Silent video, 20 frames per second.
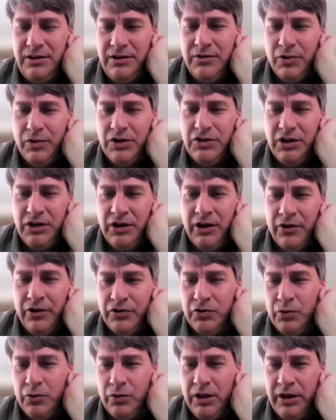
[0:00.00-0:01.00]
reaching out
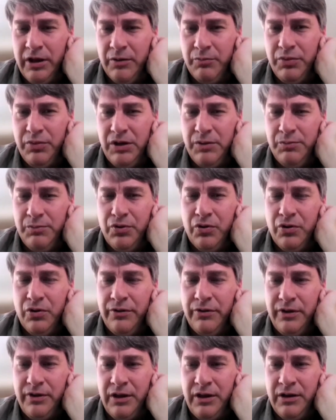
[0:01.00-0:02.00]
to a lot of
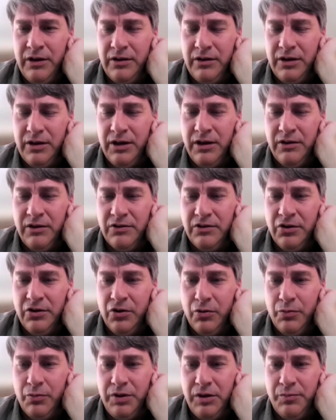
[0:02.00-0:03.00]
people and getting to
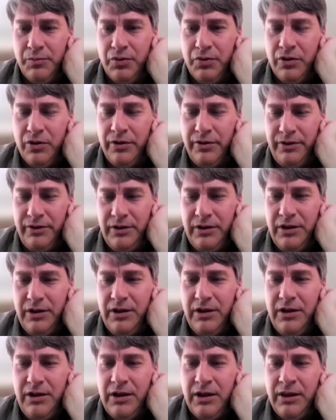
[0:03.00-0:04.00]
know people.
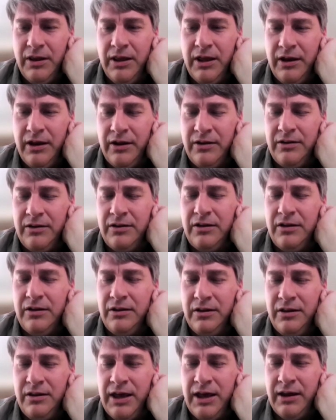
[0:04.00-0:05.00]
And
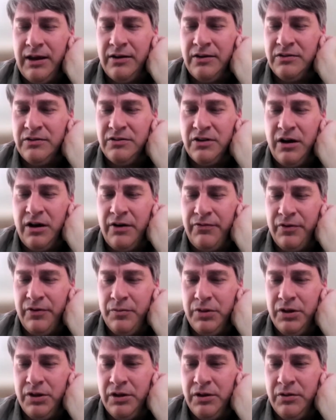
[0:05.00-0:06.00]
that has
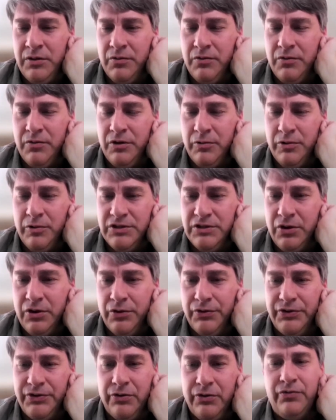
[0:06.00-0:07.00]
often been the
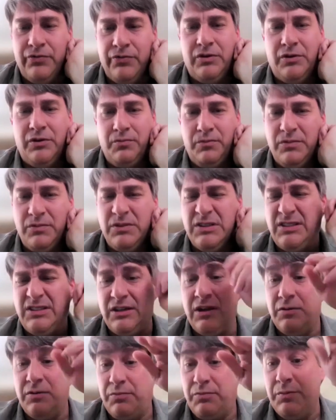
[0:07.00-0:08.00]
result of
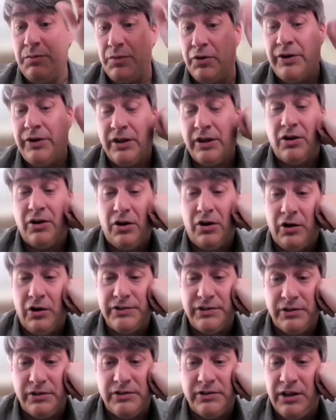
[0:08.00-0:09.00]
seeing people in the
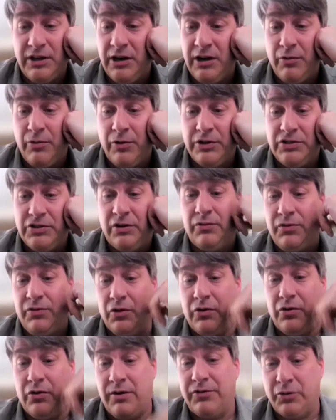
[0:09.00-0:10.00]
calls and saying, I want you to feel
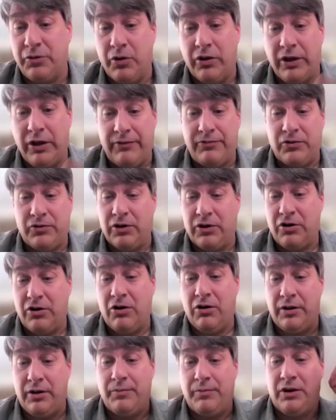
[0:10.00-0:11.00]
comfortable after the
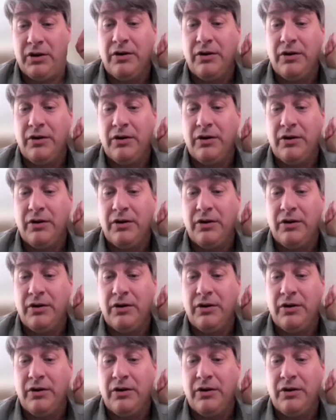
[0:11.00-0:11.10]
call.